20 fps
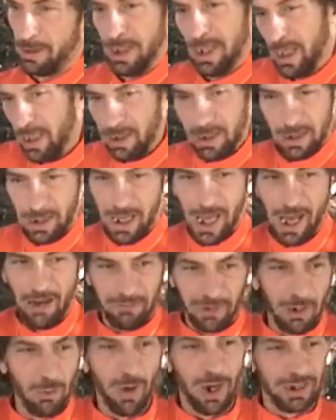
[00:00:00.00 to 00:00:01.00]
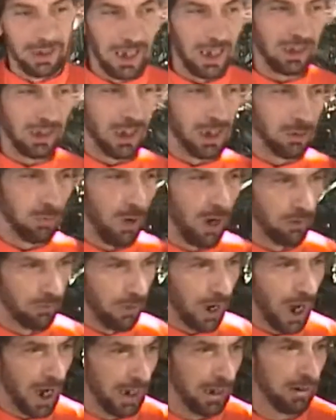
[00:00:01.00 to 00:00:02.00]
And everyone get this one
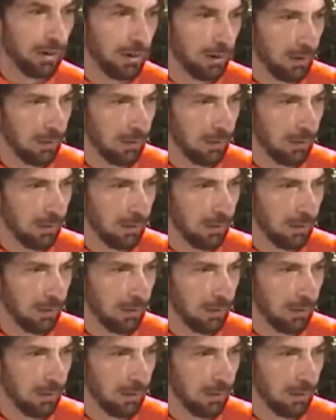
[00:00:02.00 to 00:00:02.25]
right.